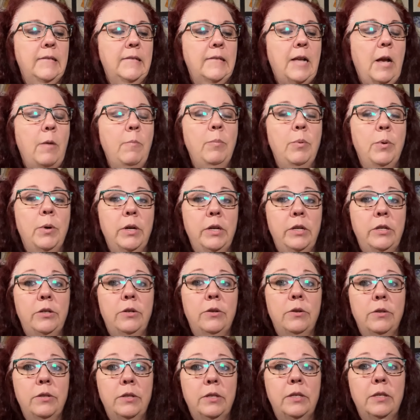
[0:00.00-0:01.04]
I'm pretty
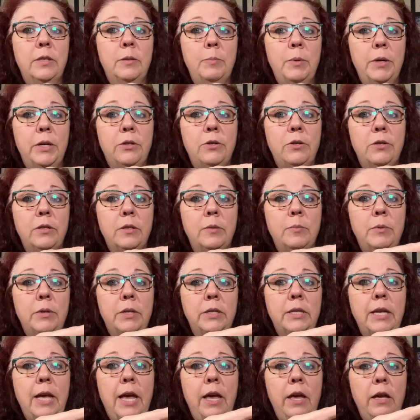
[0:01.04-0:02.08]
sure this is picture this
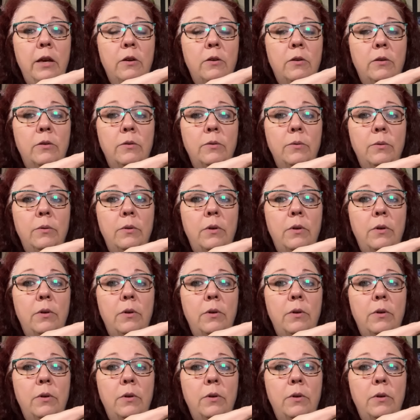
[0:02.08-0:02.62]
plus ale,